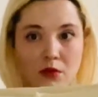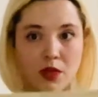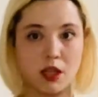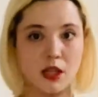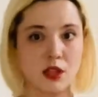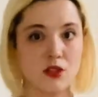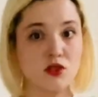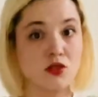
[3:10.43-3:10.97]

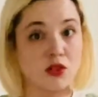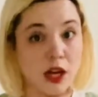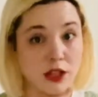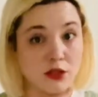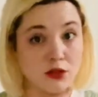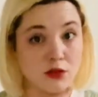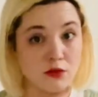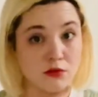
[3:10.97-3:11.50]
any
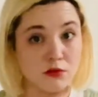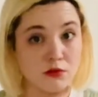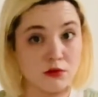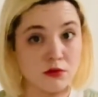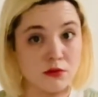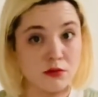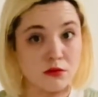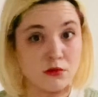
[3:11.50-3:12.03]
stretch
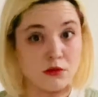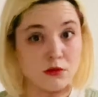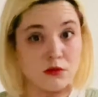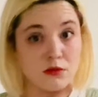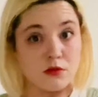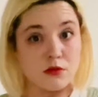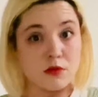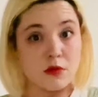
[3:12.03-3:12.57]

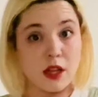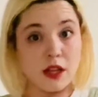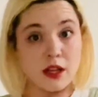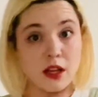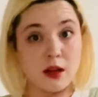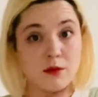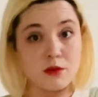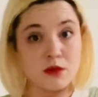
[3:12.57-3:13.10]
that
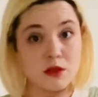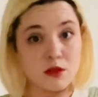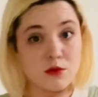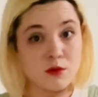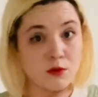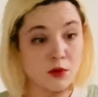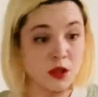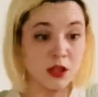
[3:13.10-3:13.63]
comes
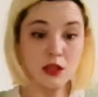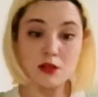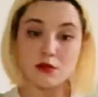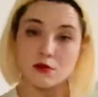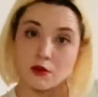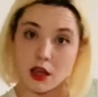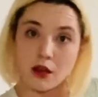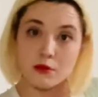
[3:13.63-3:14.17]
with this.
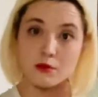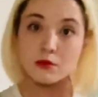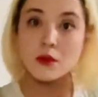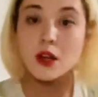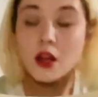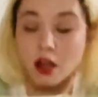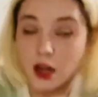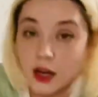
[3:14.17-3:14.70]
Yeah,
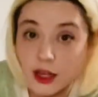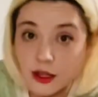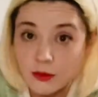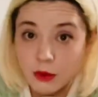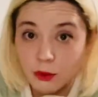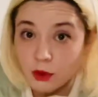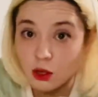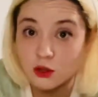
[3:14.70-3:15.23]
ready?
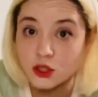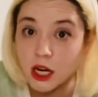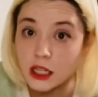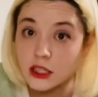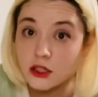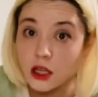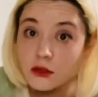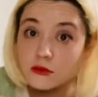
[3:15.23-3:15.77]
I'm gonna go try
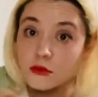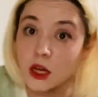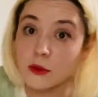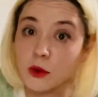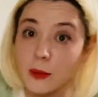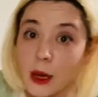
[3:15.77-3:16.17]
this on. I'll be right